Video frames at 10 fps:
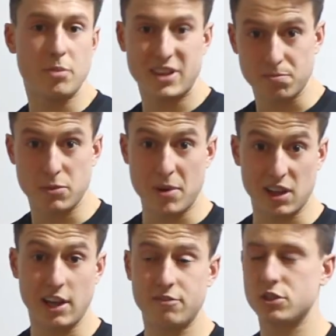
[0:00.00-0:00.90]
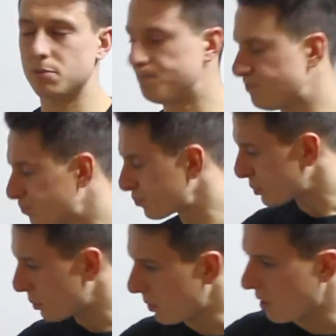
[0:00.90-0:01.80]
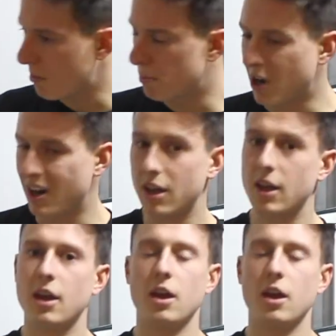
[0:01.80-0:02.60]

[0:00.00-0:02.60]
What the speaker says: the big lifts. But